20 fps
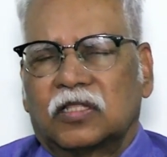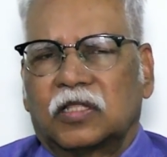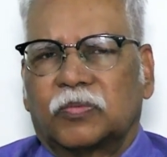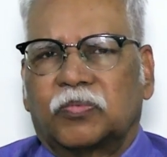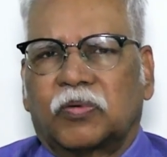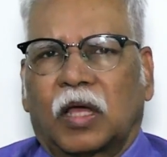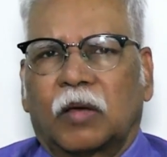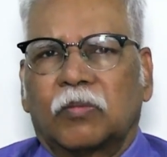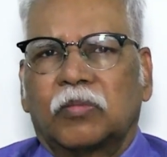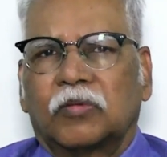the
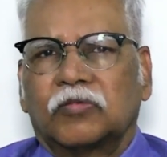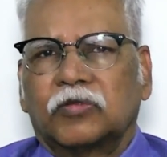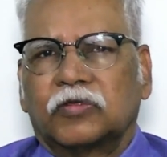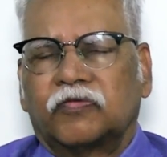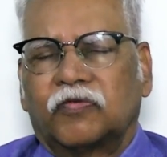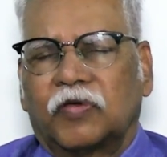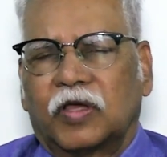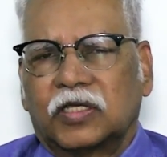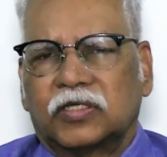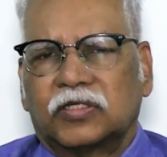problems
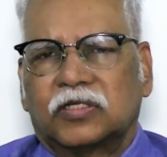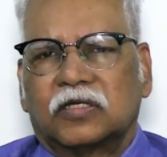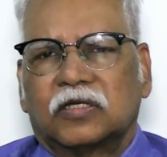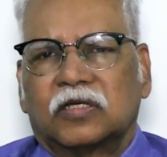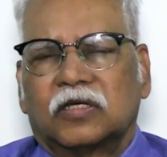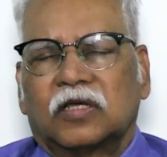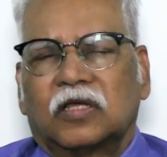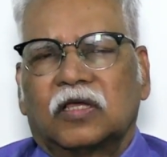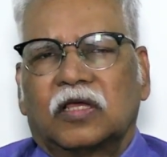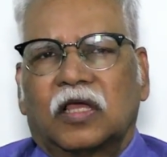faced
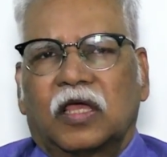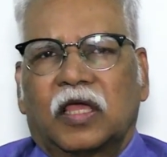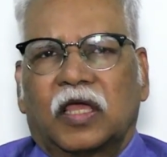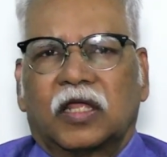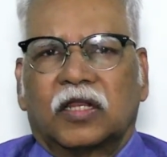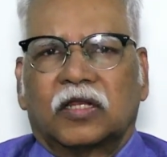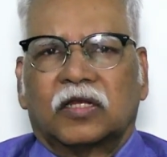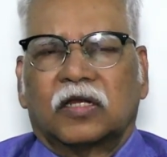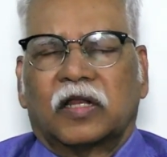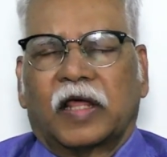
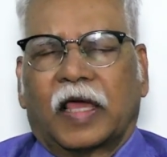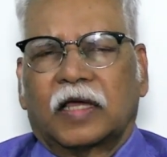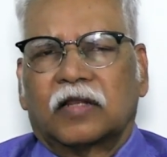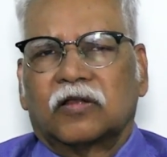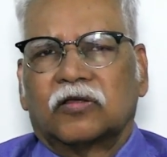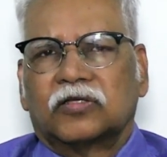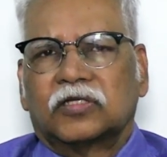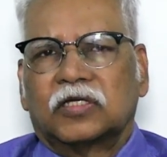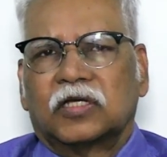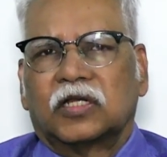in
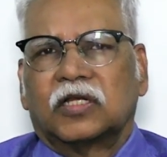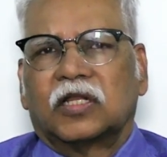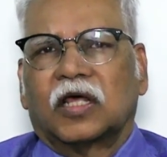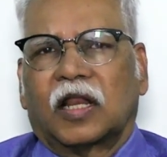diagnosing it